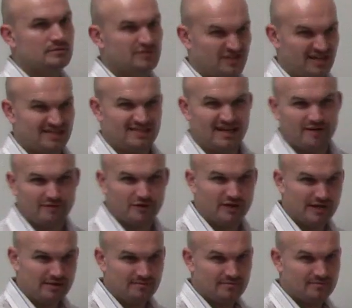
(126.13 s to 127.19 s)
Do you guys kind of
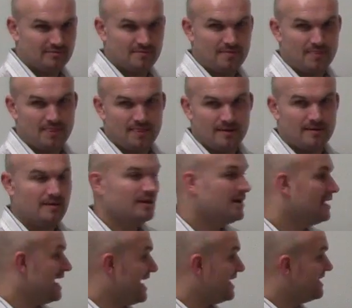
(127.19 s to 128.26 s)
agree?
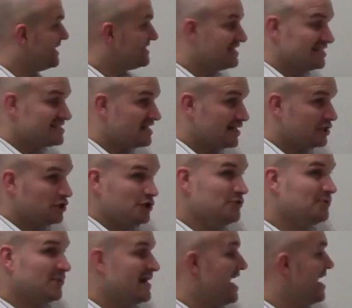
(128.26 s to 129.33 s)
And it doesn't include
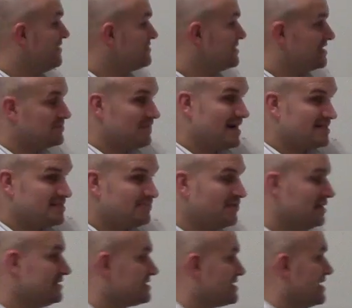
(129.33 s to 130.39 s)
3/2, so that's why it's a
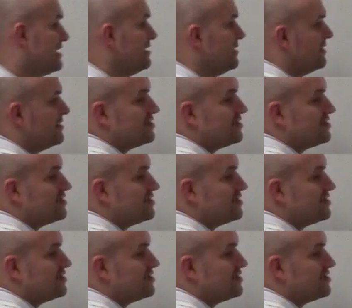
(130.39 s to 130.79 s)
parenthesis.